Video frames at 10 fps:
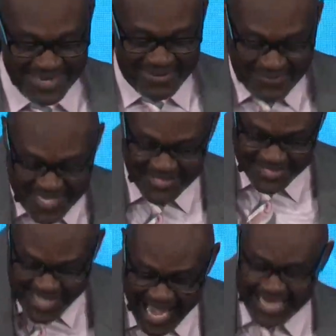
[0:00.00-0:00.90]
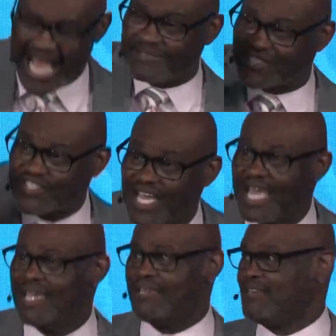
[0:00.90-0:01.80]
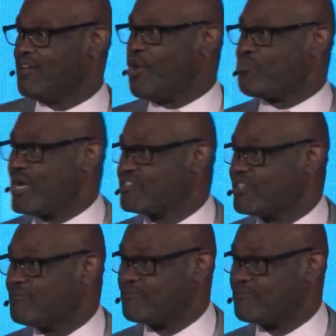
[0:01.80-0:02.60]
This is God. I've seen oppression.